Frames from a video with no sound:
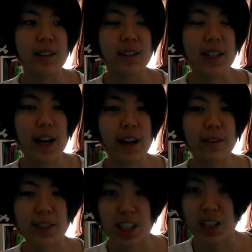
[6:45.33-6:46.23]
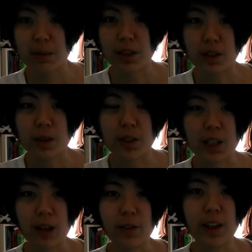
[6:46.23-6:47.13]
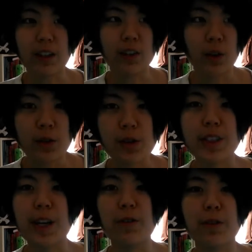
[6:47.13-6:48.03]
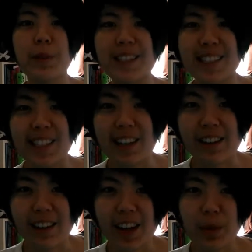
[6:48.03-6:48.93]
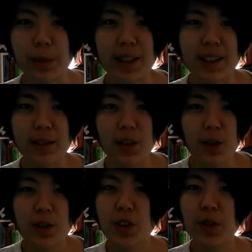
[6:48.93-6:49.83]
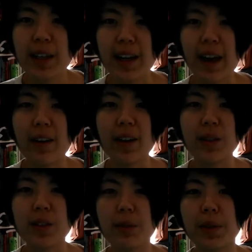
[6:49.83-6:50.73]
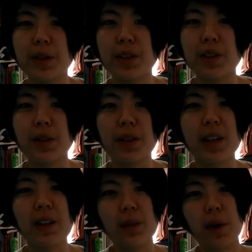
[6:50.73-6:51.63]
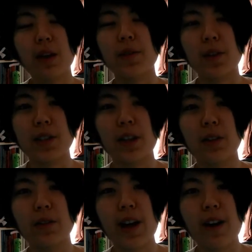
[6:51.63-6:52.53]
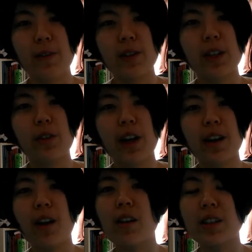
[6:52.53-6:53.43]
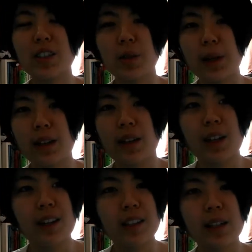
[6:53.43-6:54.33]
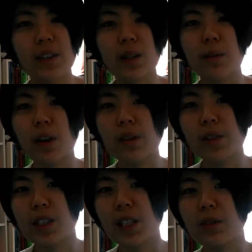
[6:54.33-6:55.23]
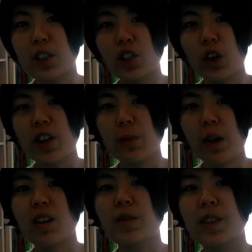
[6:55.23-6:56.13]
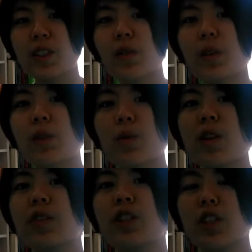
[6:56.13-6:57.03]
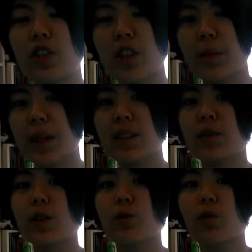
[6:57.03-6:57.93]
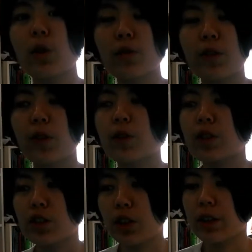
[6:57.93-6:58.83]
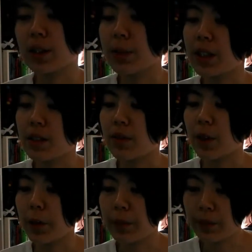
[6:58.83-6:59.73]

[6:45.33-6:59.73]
dive deep into yourself and know yourself from inside and out, because if you don't do that, how are you supposed to give a part of yourself, right? I feel like creating art is about giving a part of yourself, or sharing a part of yourself with the world. You're sharing a piece of your worldview, you're sharing a piece of your,